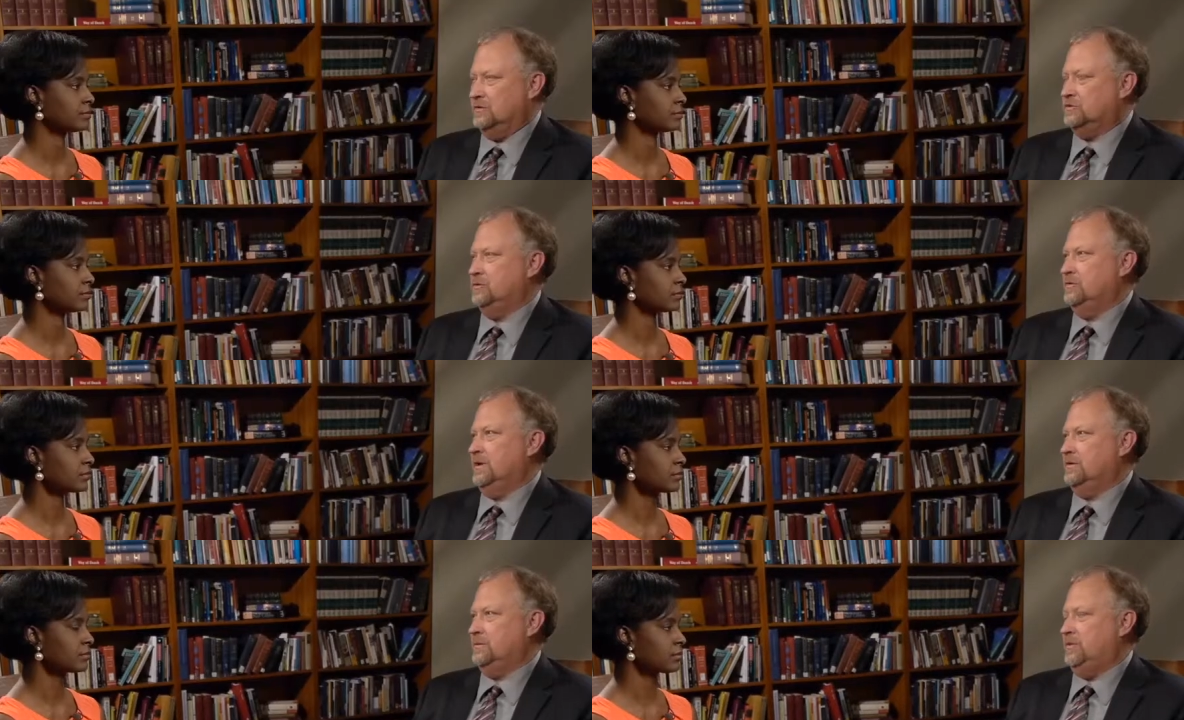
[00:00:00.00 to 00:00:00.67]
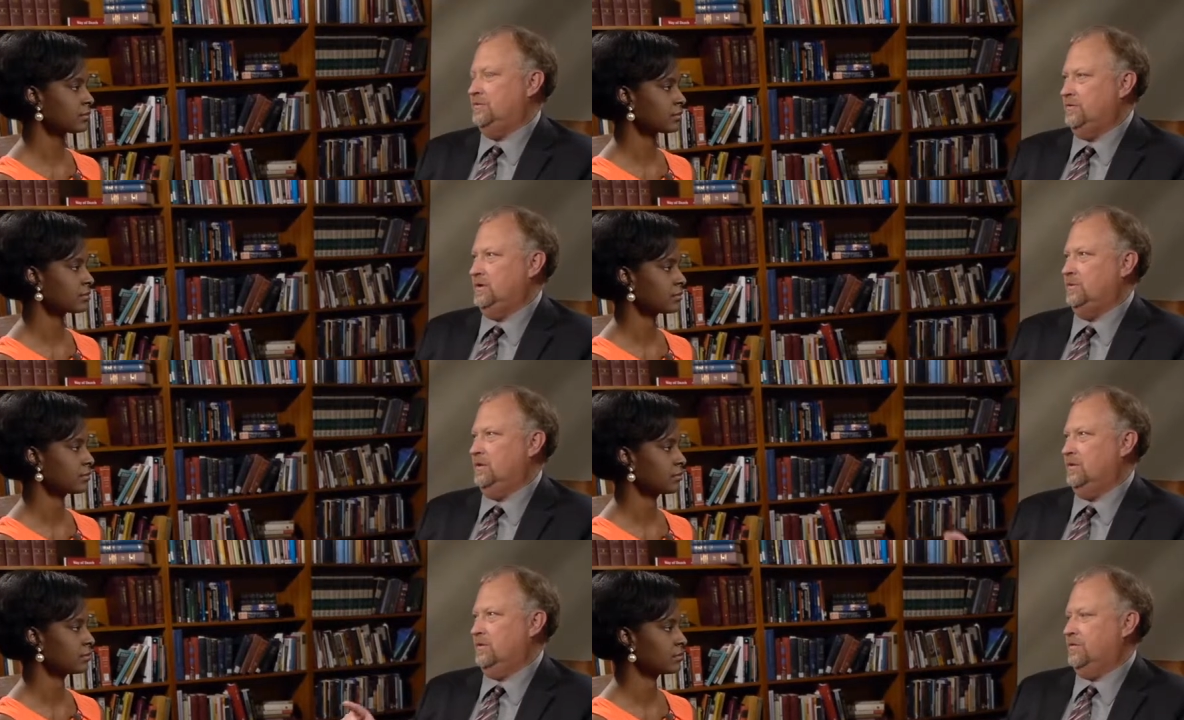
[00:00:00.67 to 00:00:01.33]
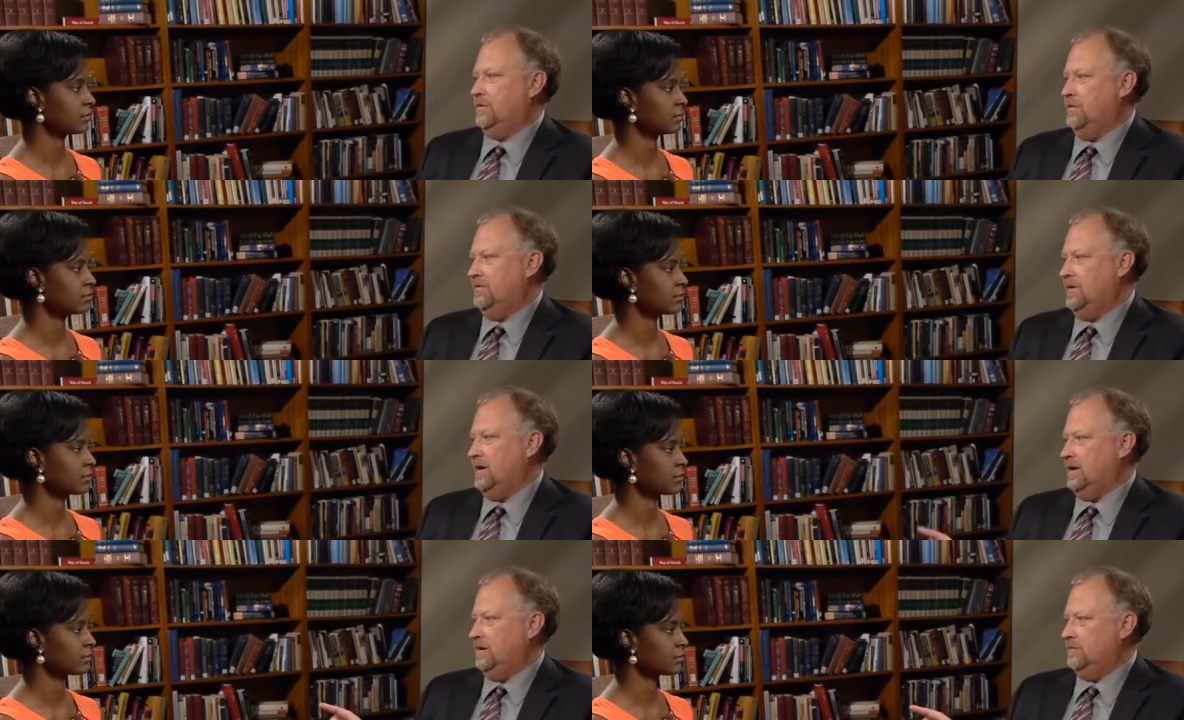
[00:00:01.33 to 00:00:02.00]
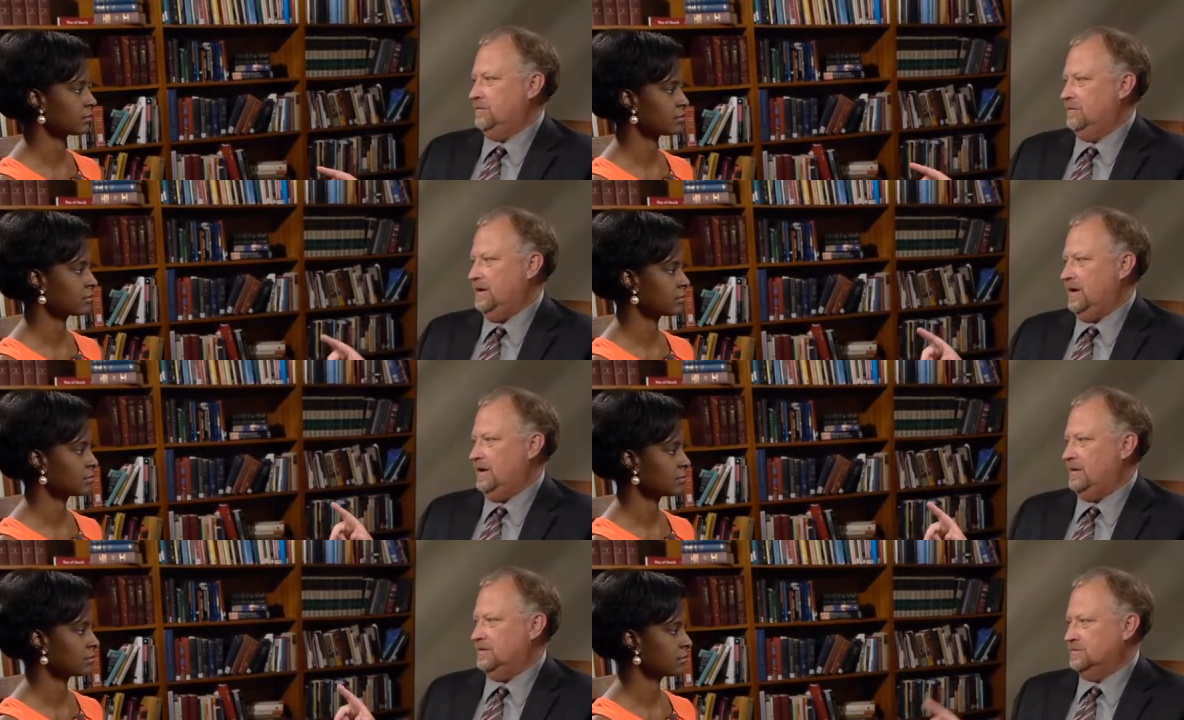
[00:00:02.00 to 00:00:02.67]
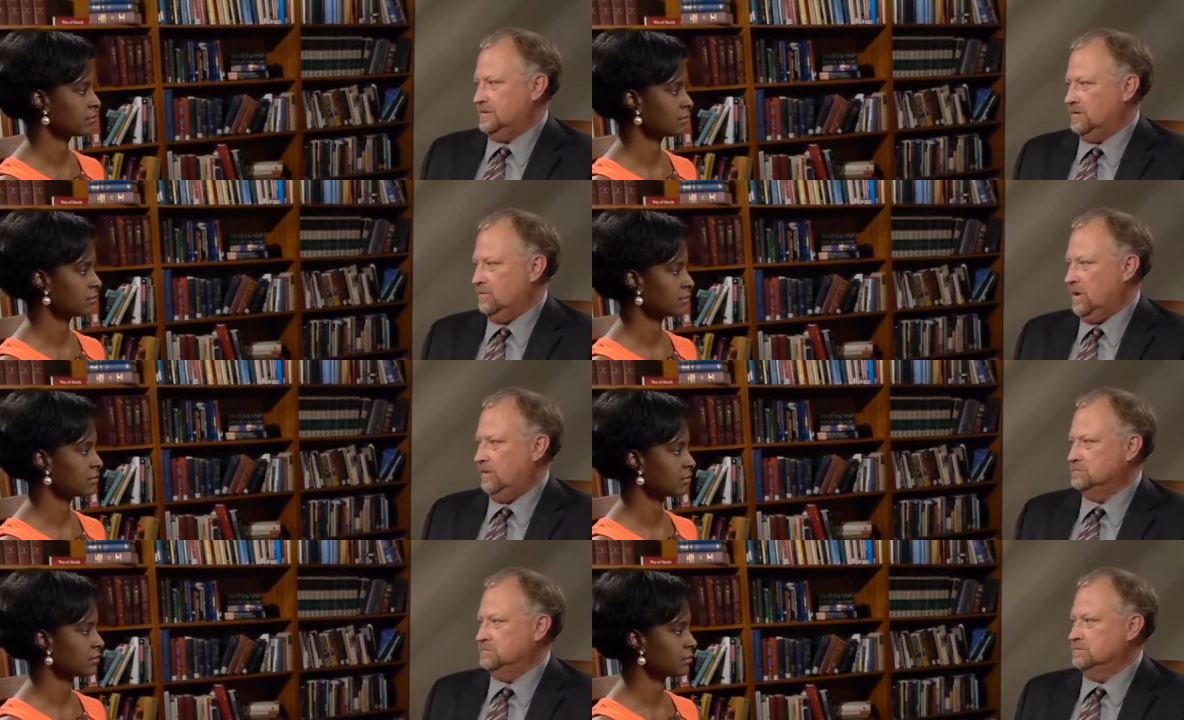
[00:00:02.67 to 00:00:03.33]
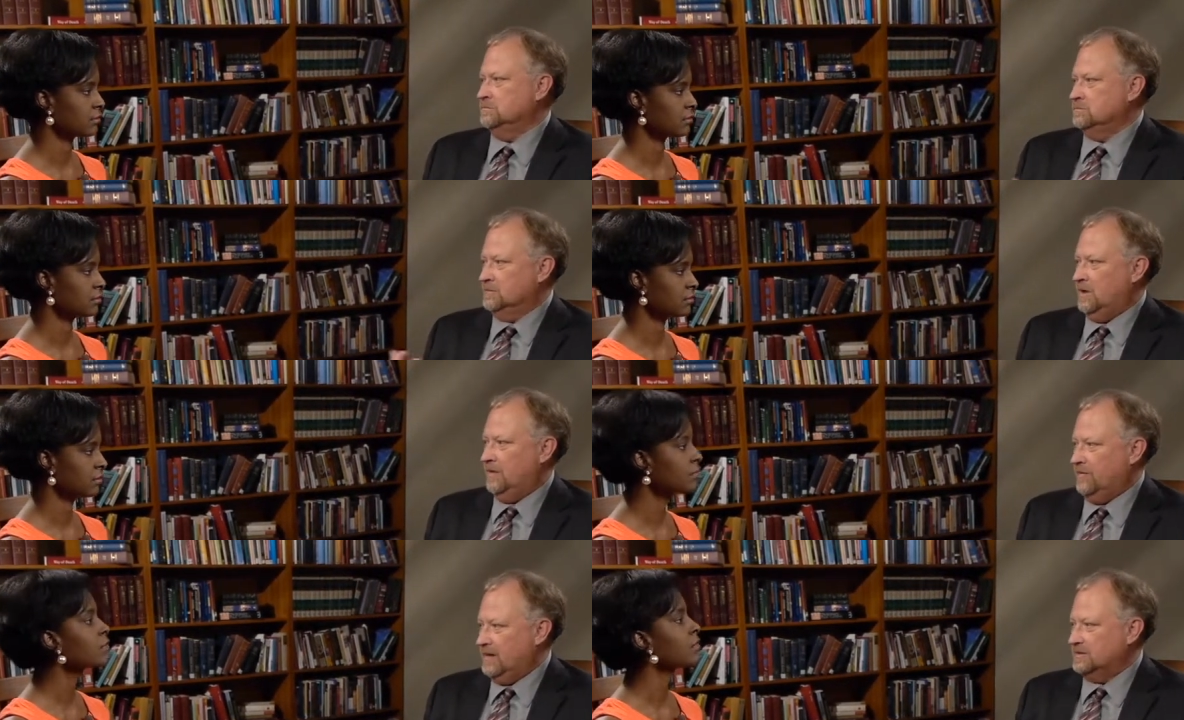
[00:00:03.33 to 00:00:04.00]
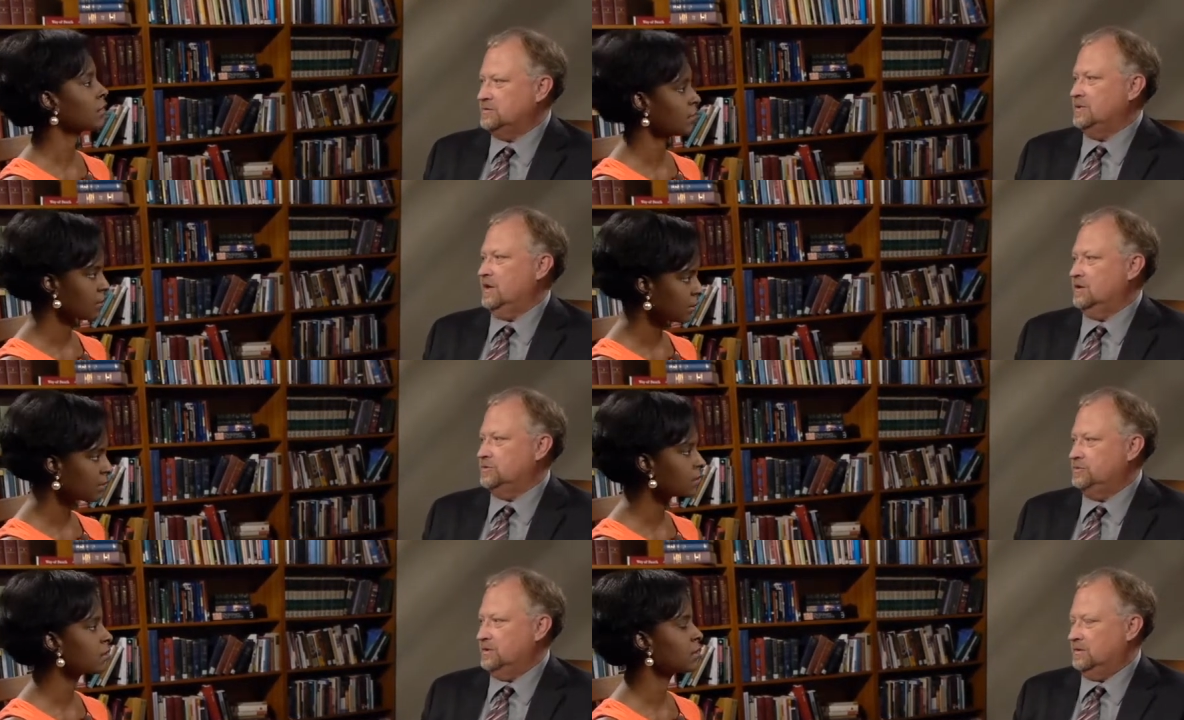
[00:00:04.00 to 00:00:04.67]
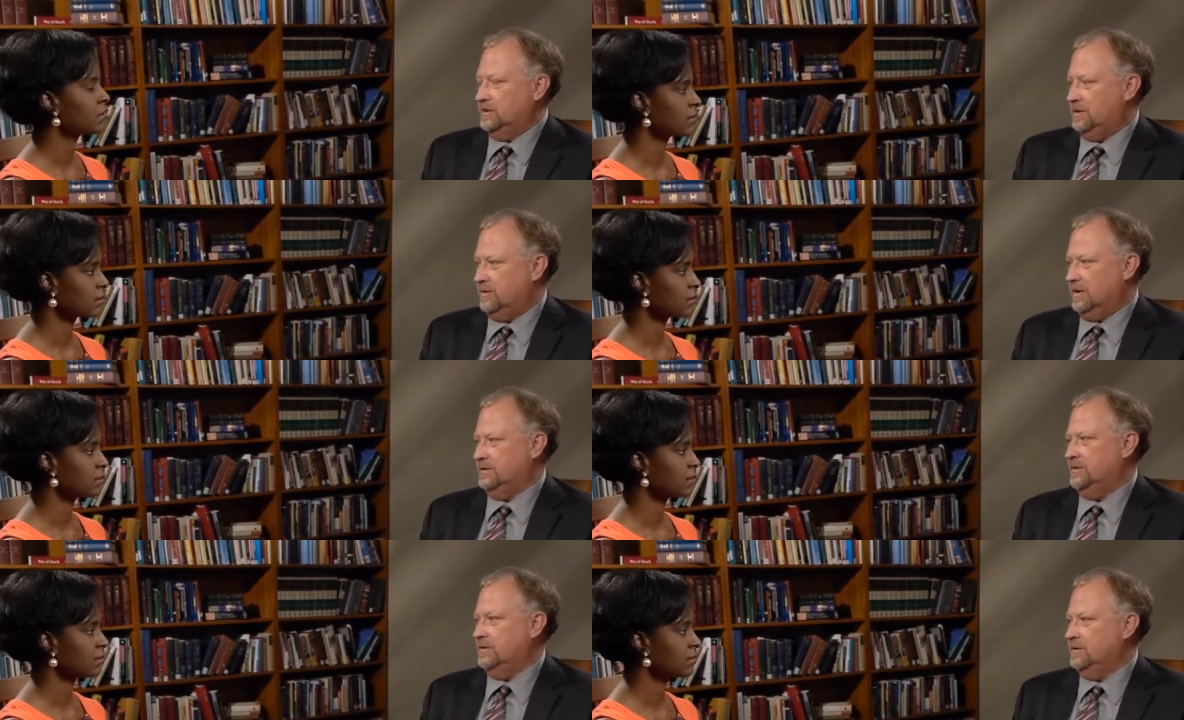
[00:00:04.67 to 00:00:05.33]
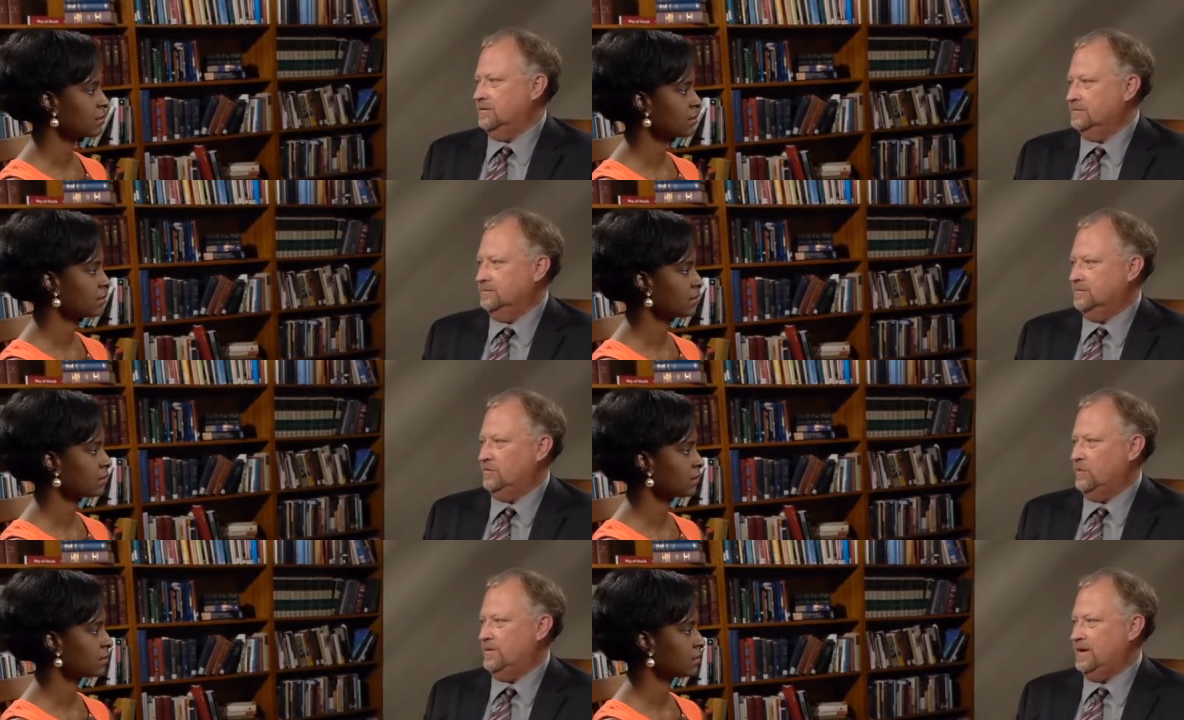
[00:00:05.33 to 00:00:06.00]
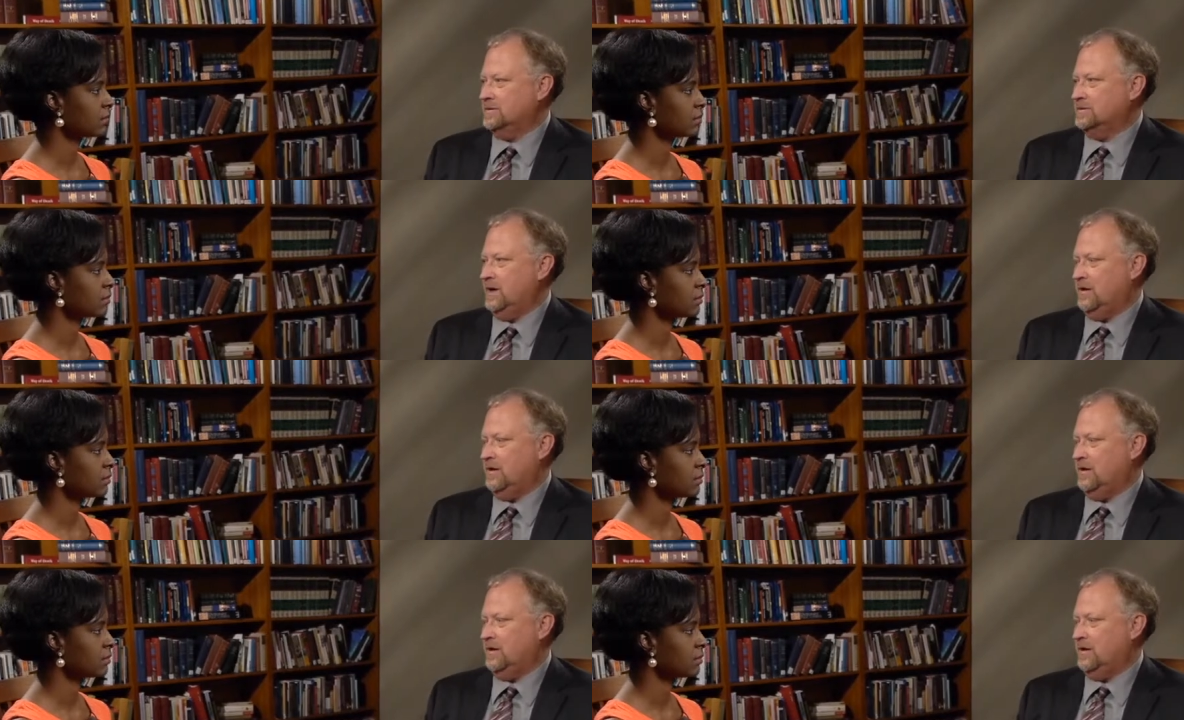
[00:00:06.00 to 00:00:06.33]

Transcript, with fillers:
Speaker 1: a student has to be female, 35, and a single mom. And that's the eligibility criteria for that